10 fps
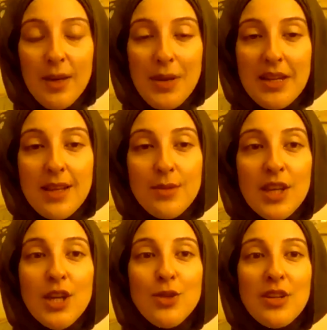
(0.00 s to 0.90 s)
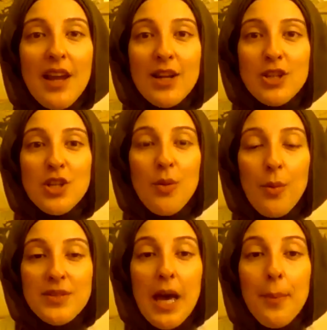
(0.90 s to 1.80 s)
I mean, it sounds like you didn't actually know what
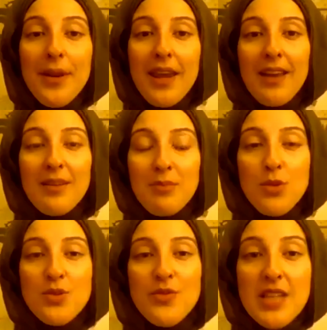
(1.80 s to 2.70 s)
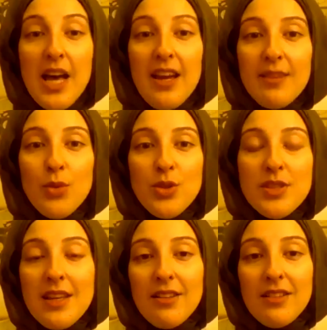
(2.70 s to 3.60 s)
was happening most of the time
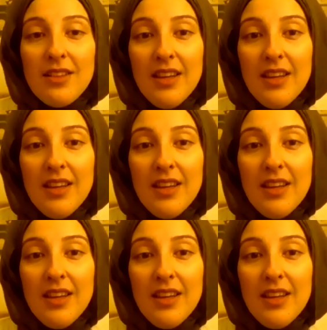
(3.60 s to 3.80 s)
until,